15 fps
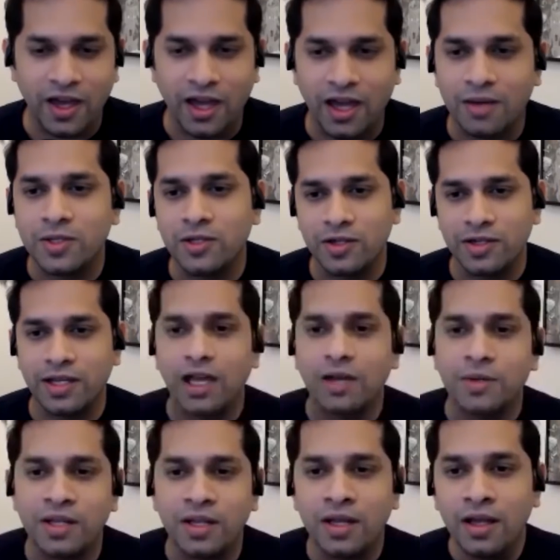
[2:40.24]
absolutely. I
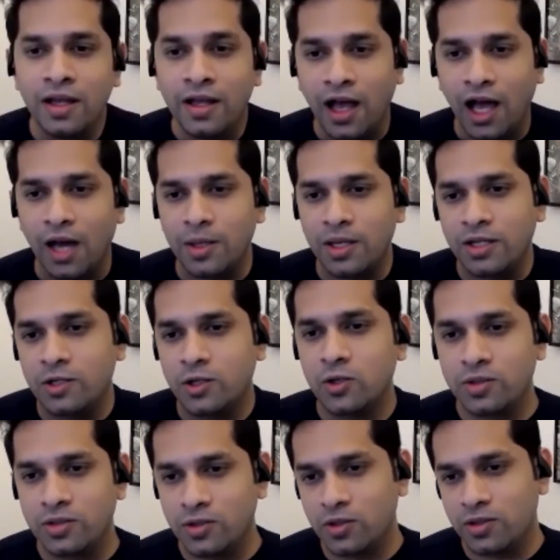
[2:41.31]
mean,
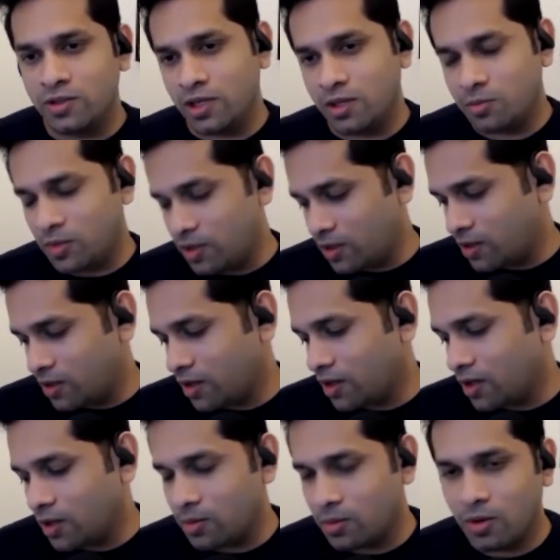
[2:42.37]
don't take me
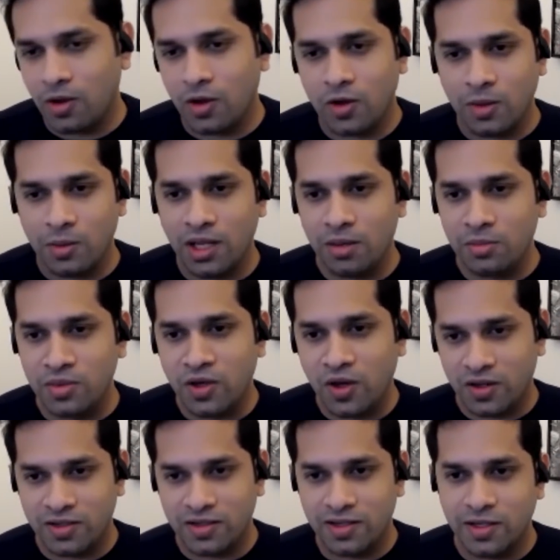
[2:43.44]
wrong. I mean, I'm
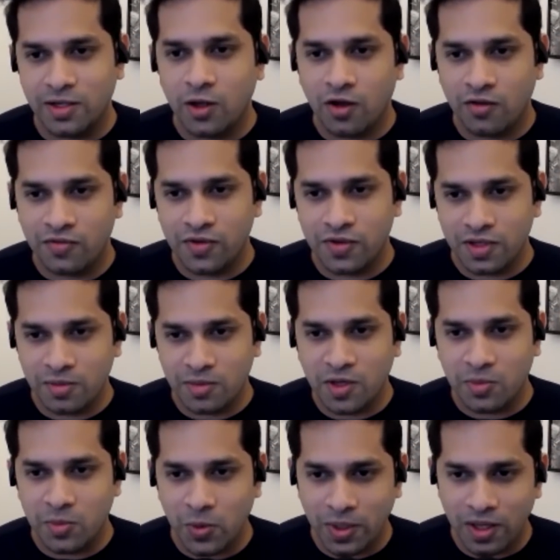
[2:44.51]
not sitting in an office. I'm
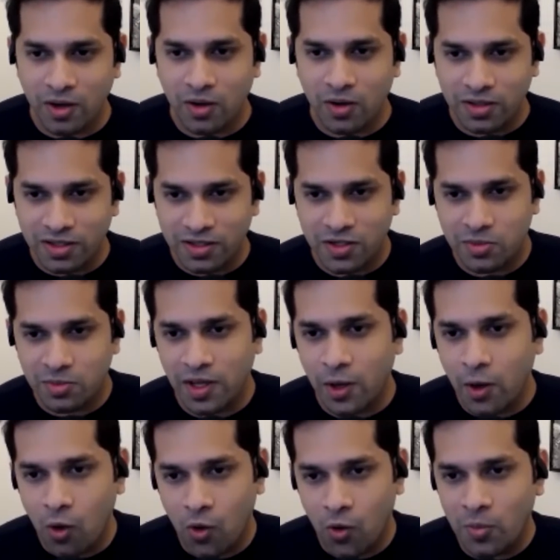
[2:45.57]
not moving around. This is my
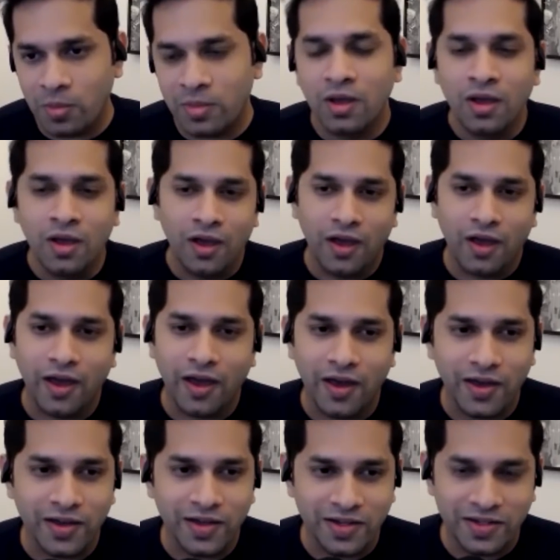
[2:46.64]
home,
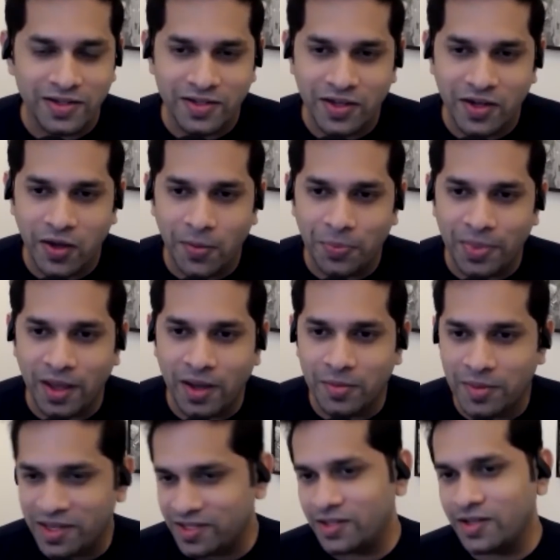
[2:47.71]
and
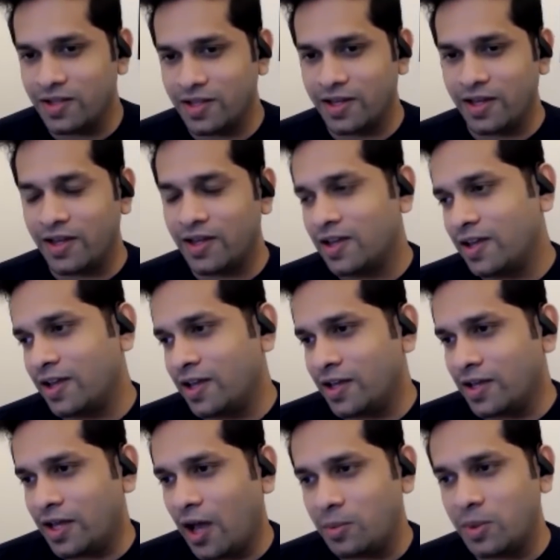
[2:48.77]
basically,
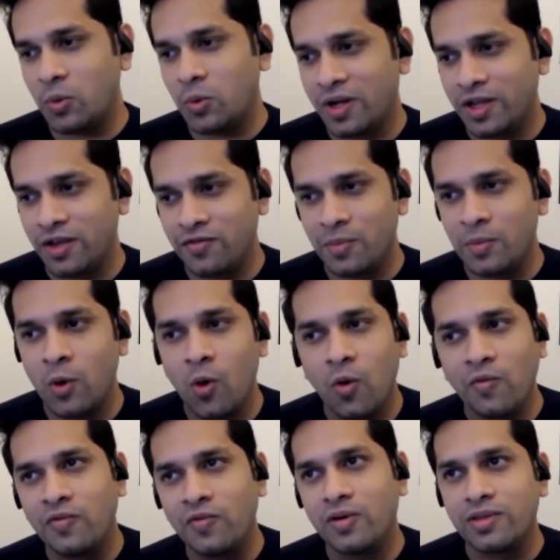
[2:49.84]
I've been working from
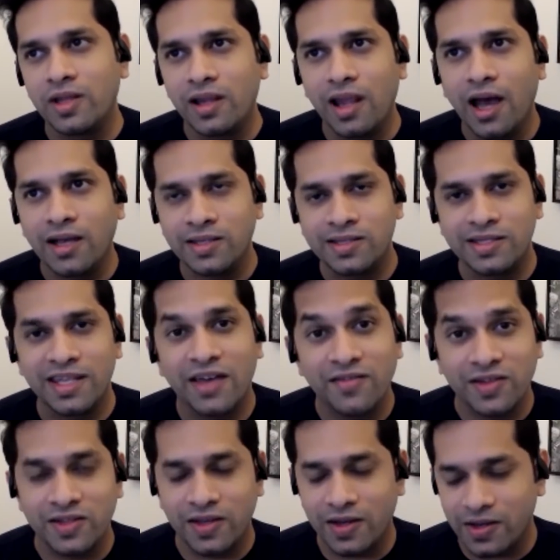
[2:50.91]
home for the last
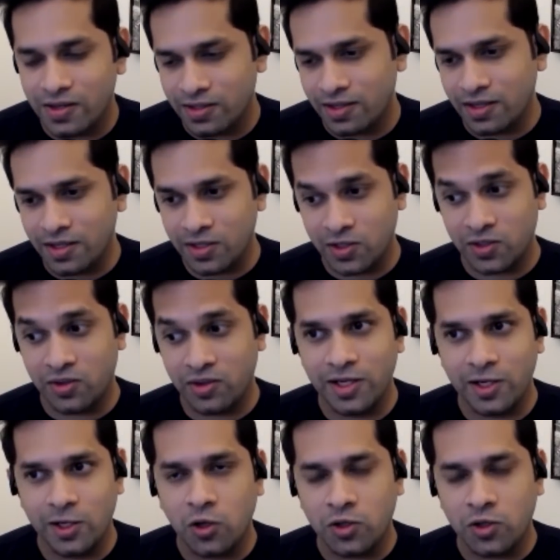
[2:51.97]
7 years, and it's really long